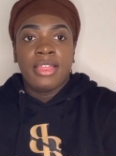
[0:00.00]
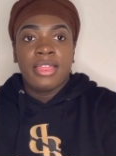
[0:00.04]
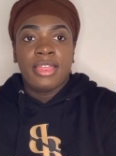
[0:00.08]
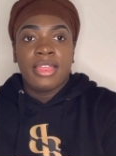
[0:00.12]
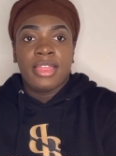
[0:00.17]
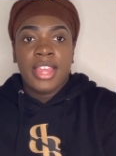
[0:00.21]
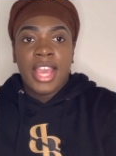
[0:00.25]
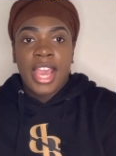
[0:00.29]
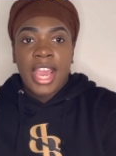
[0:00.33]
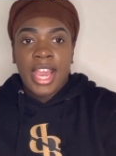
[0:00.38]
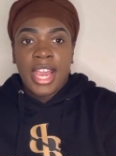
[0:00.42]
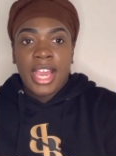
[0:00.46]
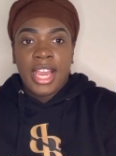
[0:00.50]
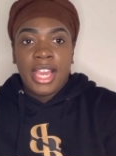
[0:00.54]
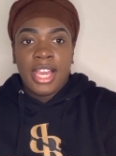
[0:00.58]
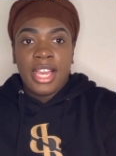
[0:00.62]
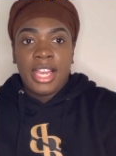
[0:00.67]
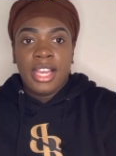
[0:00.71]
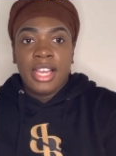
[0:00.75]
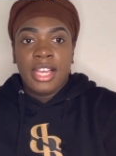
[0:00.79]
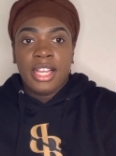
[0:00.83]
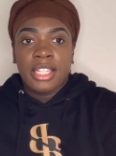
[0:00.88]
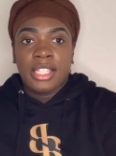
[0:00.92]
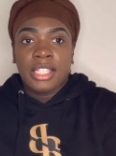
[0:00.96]

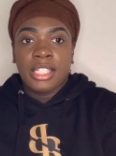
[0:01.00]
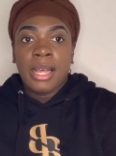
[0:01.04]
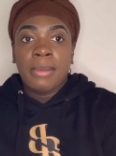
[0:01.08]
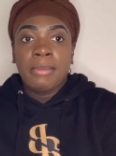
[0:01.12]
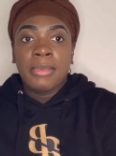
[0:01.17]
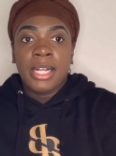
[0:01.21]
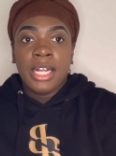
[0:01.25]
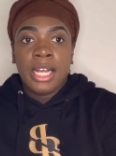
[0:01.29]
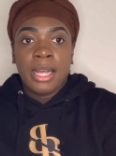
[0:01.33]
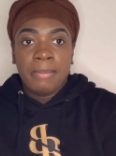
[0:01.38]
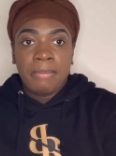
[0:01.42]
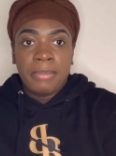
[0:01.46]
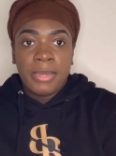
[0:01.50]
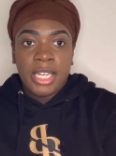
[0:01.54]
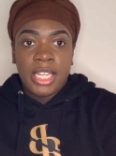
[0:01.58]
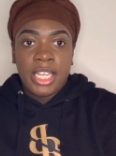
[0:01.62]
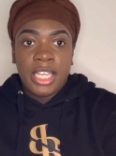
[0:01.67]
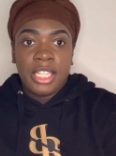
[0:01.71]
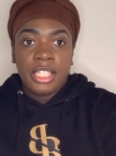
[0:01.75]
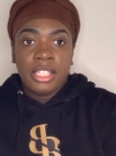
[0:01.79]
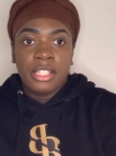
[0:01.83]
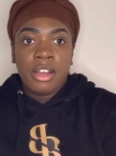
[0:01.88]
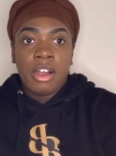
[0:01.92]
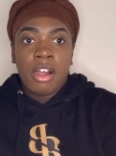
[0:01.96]
they, some
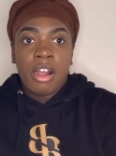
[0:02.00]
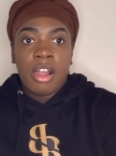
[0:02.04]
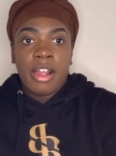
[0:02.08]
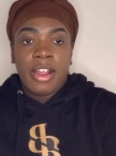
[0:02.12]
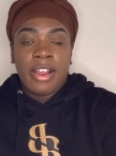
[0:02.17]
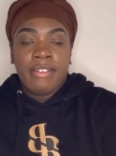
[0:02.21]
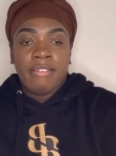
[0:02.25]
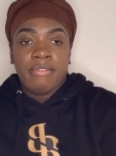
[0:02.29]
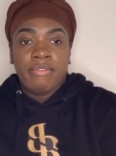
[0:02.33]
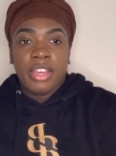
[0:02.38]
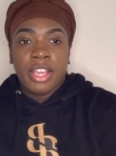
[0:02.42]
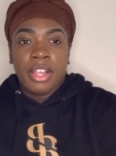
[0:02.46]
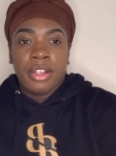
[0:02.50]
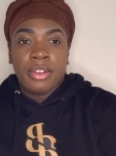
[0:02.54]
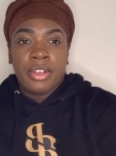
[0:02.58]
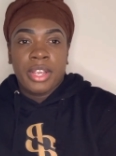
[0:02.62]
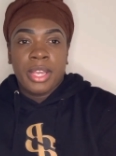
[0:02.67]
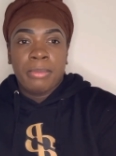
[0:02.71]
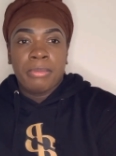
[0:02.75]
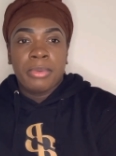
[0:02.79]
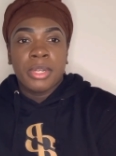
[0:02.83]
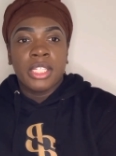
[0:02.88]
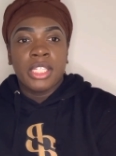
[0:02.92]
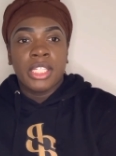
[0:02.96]
companies are very
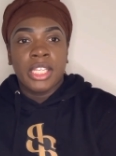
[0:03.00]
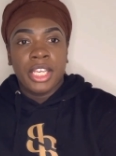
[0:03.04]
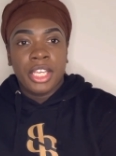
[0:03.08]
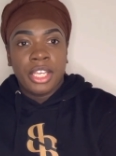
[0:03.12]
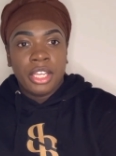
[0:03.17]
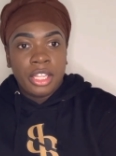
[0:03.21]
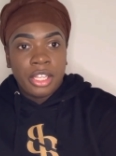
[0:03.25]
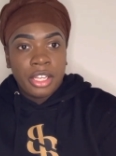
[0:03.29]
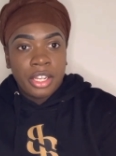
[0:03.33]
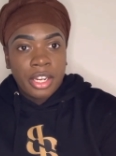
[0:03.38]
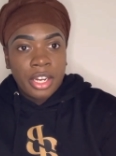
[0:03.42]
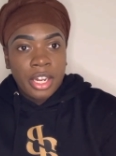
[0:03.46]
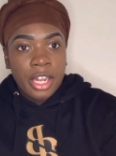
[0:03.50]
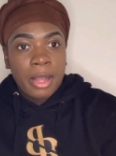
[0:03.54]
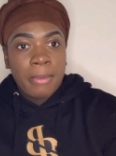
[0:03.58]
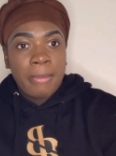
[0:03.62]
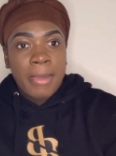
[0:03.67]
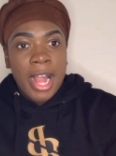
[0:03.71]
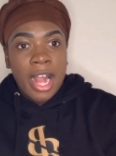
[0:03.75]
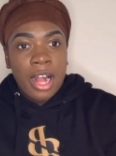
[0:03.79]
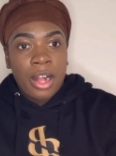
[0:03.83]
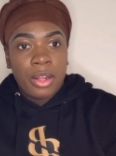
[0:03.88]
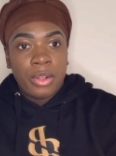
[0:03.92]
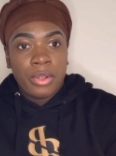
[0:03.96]
particular
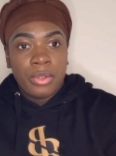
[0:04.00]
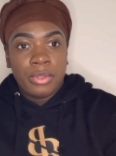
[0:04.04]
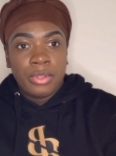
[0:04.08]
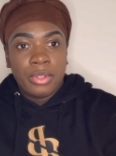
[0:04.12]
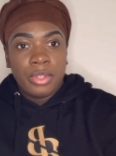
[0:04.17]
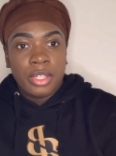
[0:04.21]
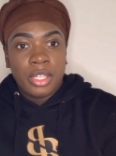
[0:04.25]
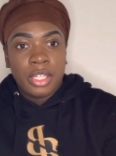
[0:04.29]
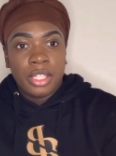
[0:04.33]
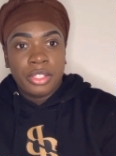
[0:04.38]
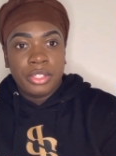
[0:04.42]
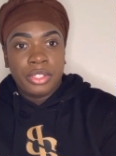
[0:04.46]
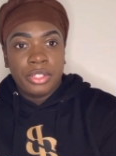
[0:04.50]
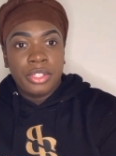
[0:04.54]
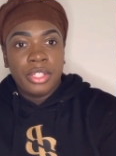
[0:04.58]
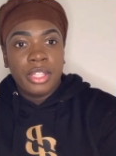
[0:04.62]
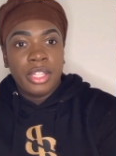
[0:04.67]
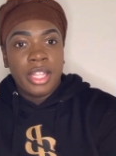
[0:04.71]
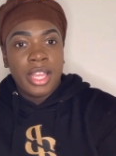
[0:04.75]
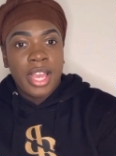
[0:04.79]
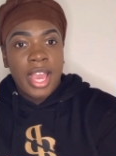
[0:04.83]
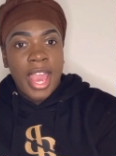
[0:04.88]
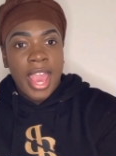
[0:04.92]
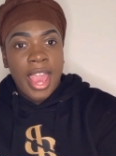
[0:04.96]
about
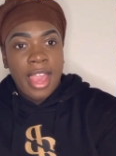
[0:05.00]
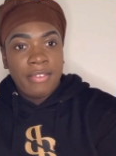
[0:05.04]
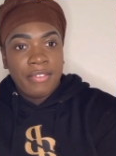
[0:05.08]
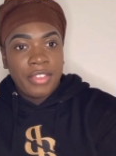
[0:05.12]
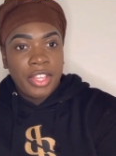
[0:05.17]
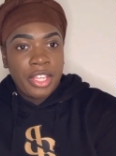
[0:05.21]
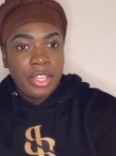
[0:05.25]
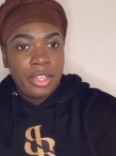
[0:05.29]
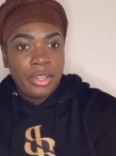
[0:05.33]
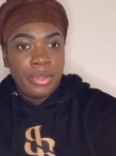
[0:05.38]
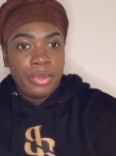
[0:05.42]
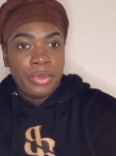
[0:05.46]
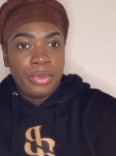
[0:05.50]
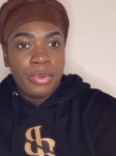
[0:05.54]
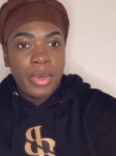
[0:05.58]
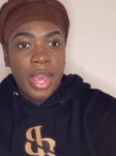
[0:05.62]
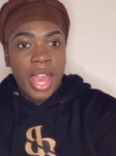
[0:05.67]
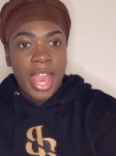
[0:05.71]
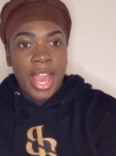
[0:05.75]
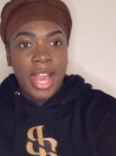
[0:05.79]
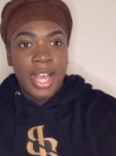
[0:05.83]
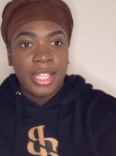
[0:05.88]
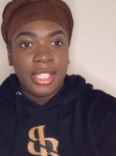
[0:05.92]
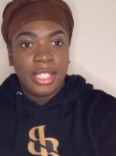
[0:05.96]
having you
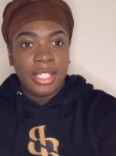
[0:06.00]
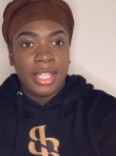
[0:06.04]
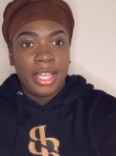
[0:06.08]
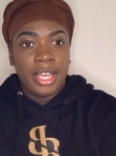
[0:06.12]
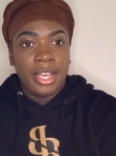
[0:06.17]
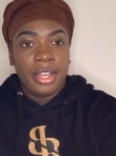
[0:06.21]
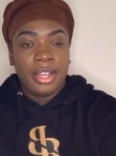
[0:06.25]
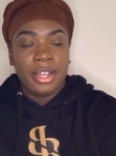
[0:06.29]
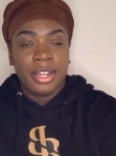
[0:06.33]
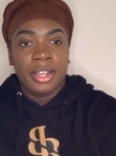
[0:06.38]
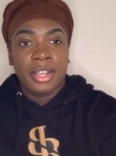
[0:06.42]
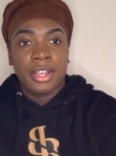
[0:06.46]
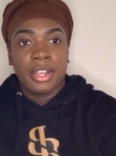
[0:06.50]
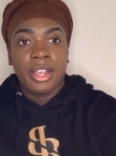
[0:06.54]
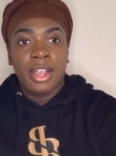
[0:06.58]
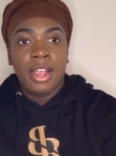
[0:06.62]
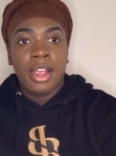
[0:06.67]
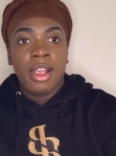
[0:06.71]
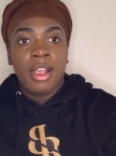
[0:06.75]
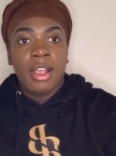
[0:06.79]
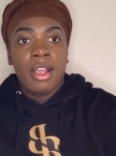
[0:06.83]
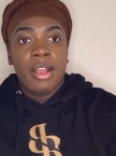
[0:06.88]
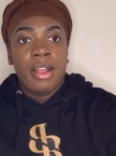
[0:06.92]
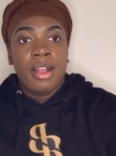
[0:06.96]
as their
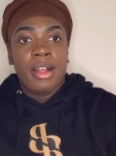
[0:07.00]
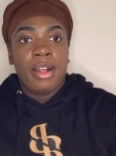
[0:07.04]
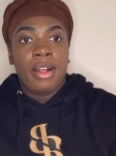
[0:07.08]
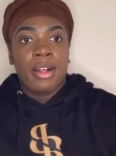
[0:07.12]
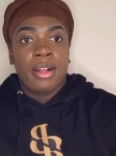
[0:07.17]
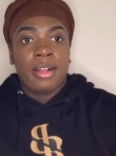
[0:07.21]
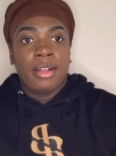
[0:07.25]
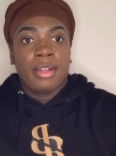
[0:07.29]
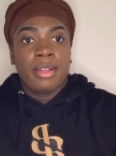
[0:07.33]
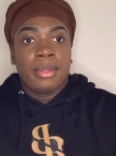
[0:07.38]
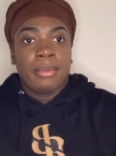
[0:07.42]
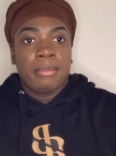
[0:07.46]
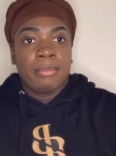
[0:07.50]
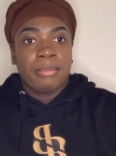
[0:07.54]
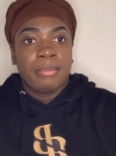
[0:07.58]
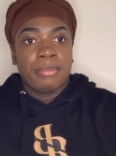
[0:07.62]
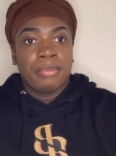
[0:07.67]
um,